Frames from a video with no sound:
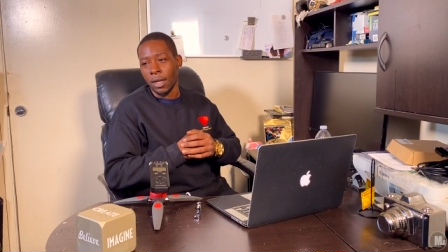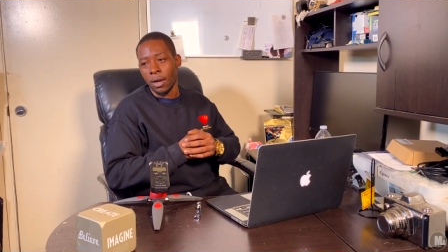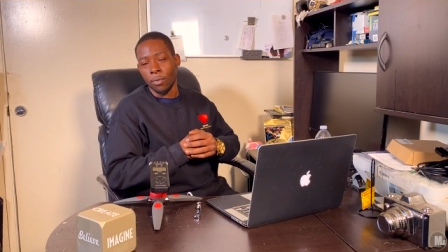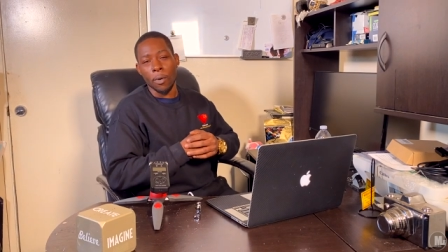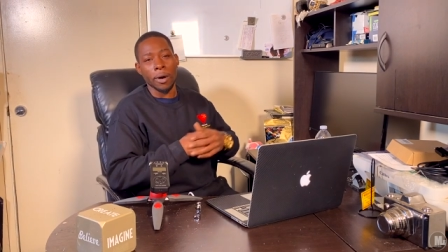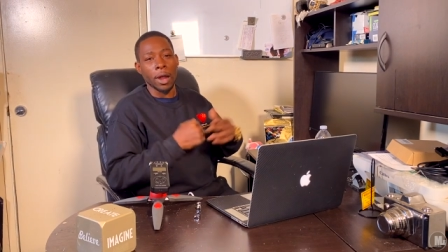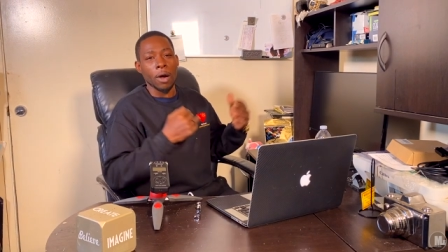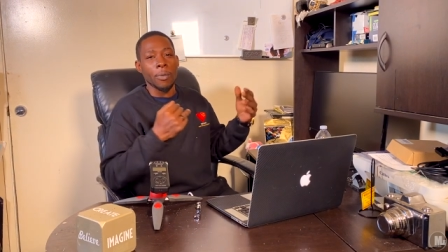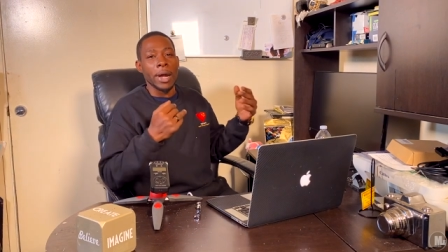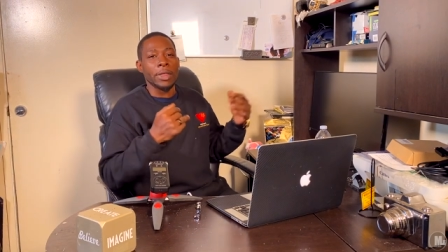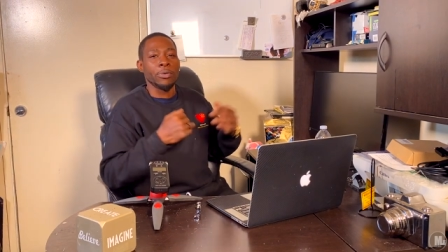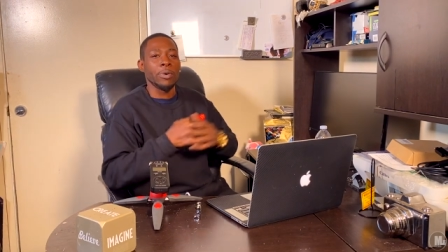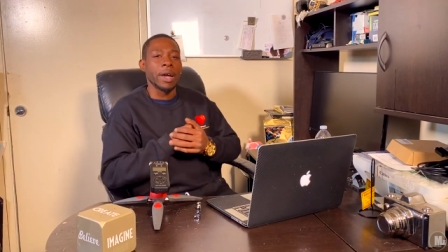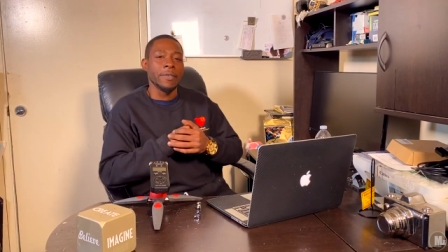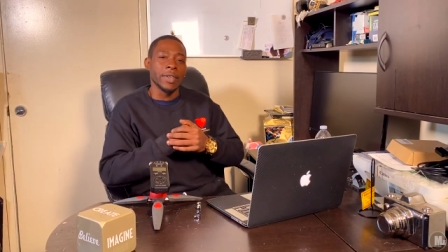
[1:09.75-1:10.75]
work our way
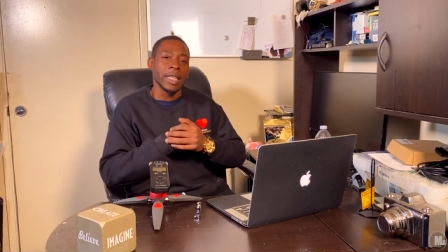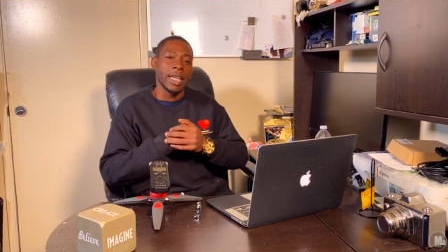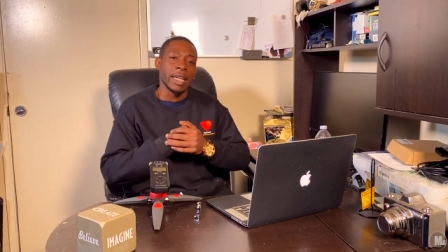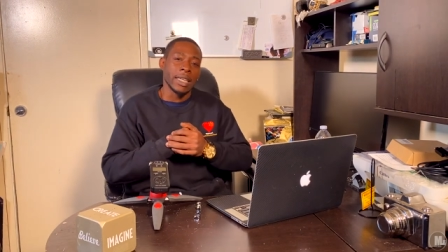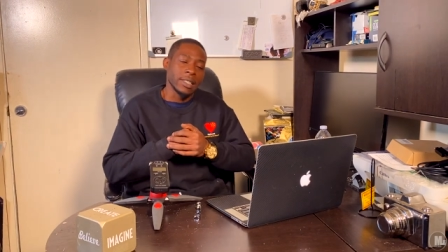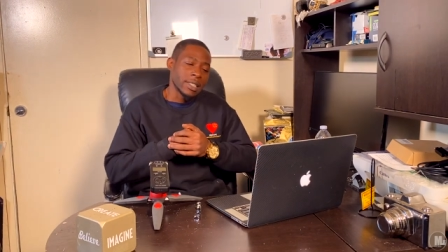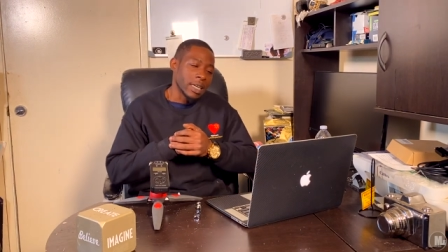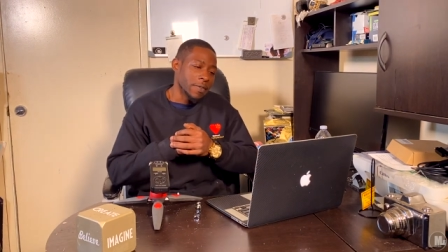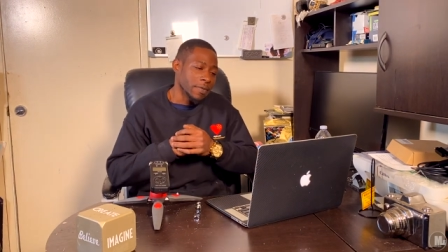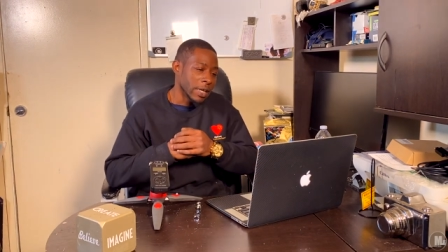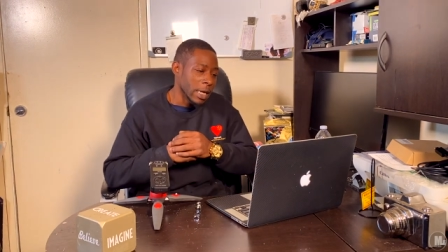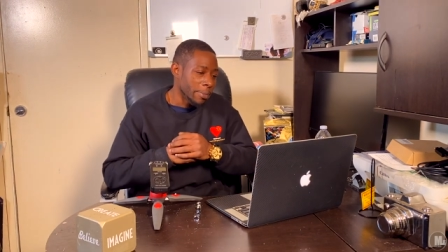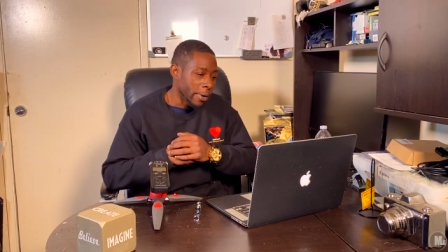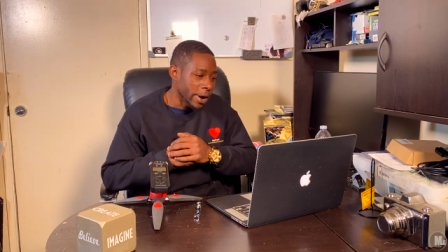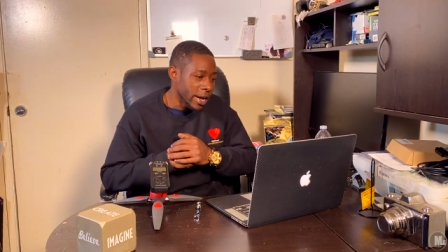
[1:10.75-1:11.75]
through everything and stuff and
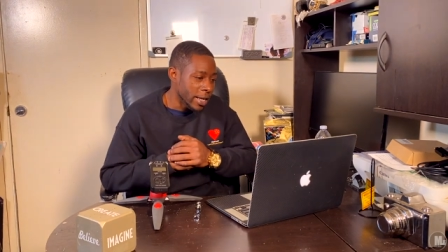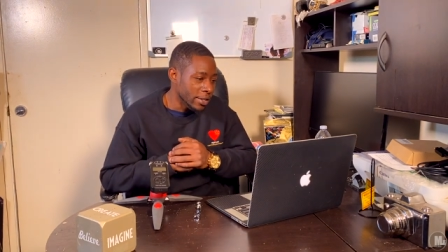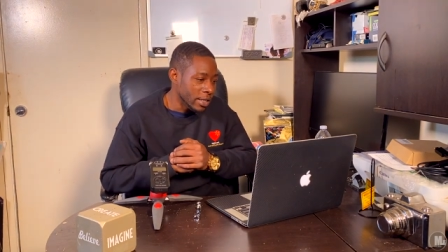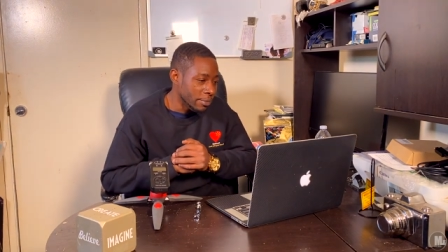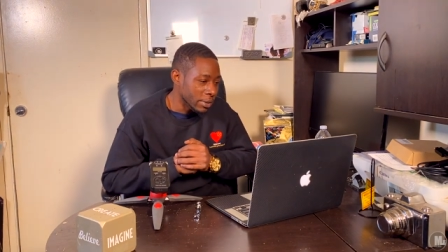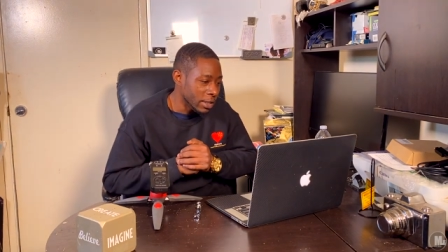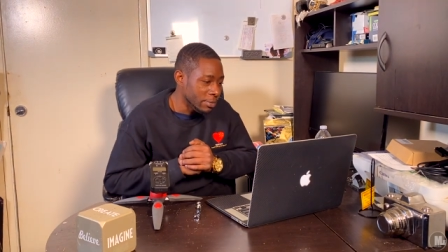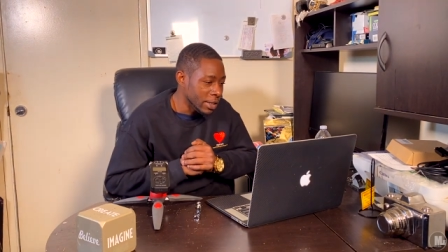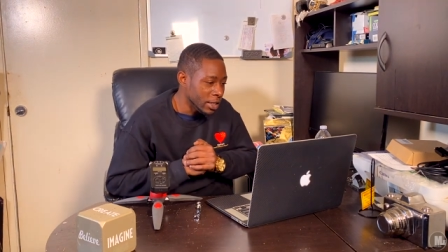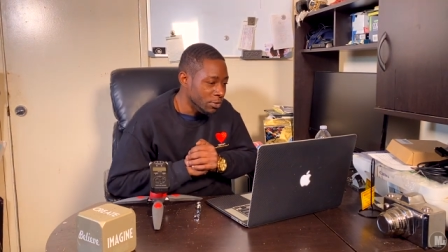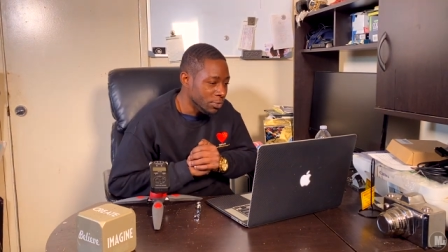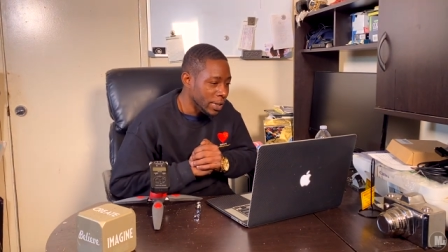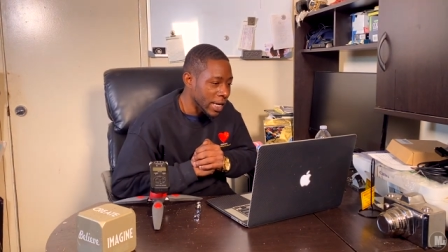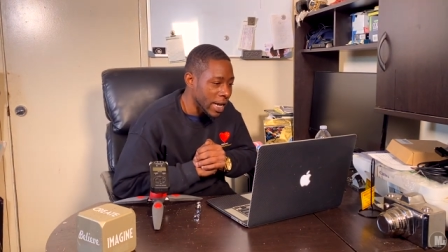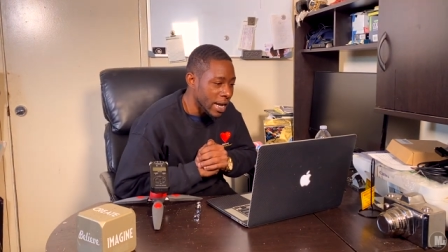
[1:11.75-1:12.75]
keep our heads up as much as
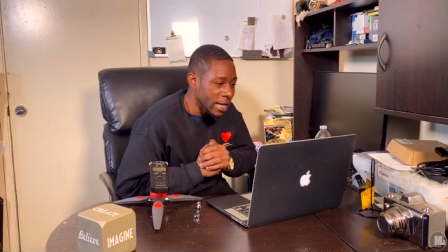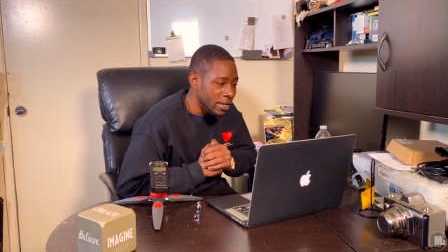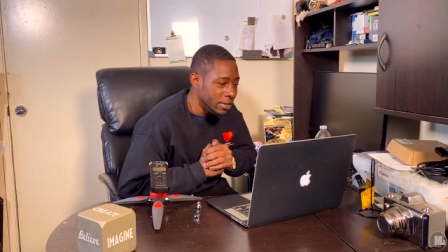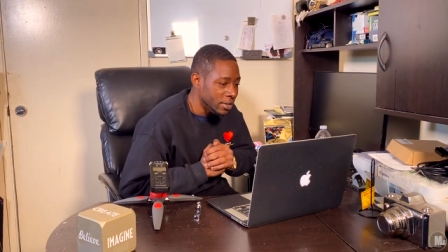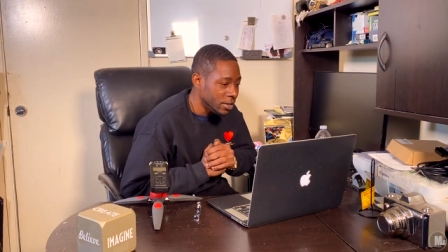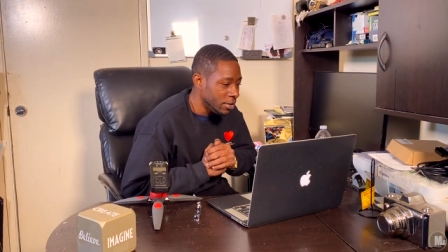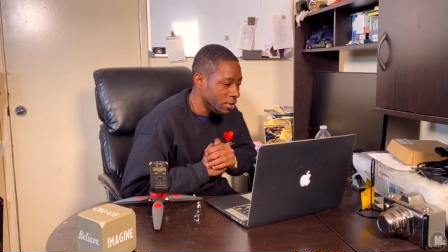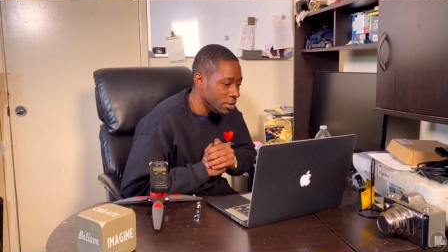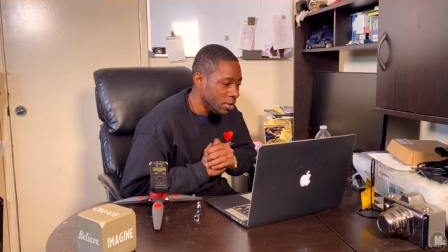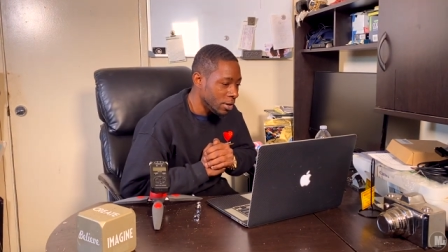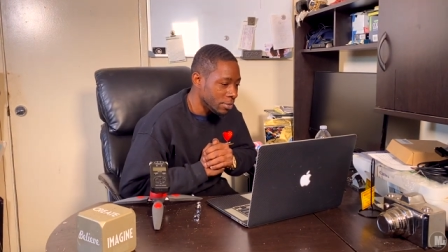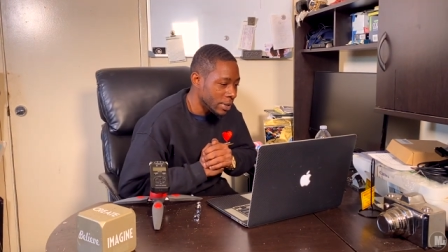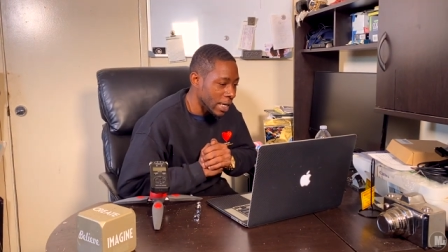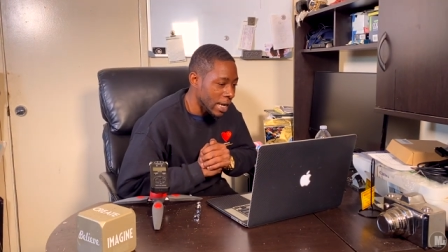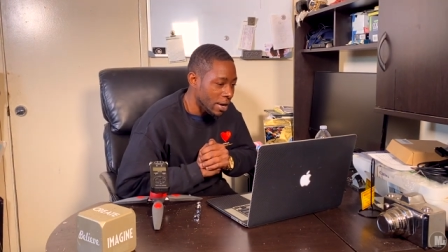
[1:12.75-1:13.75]
we can and just, you know what I'm
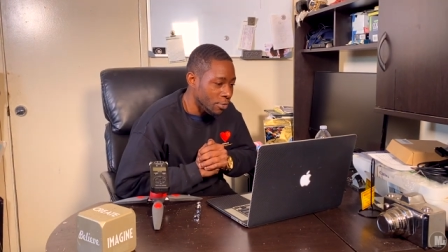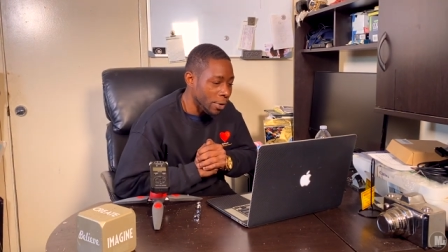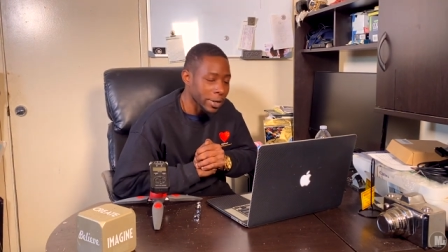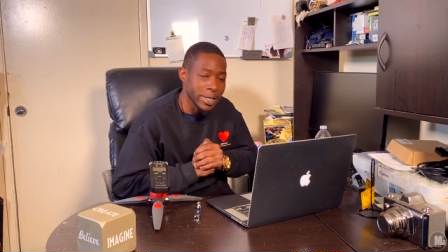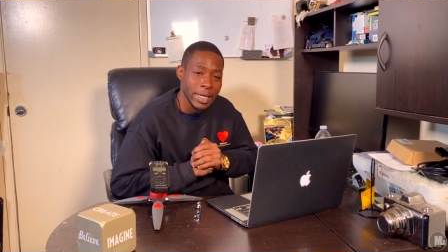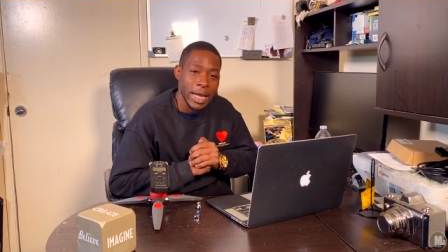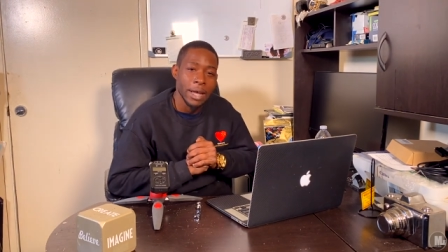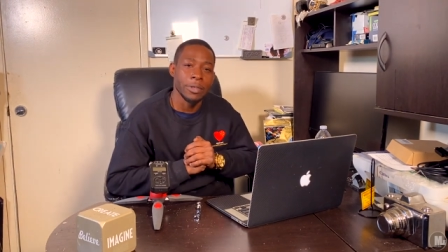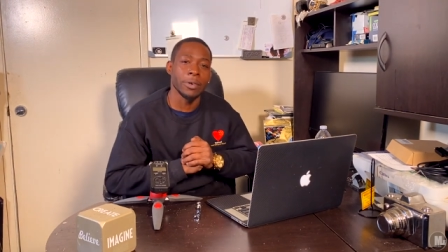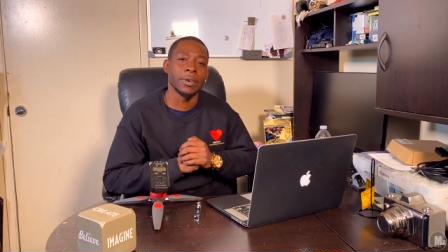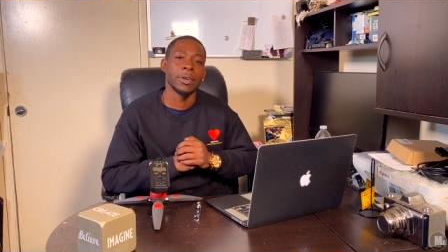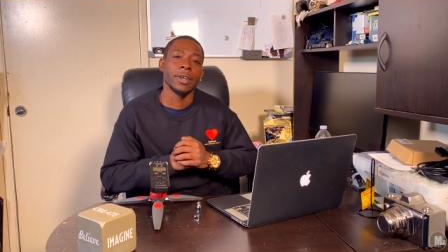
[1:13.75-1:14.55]
saying, work together.